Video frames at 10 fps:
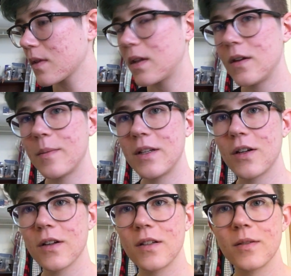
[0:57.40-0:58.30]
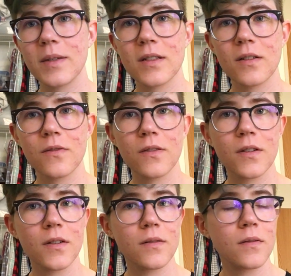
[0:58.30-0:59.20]
hear me talking to myself,
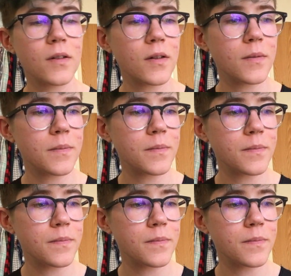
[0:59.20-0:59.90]
yeah. Um,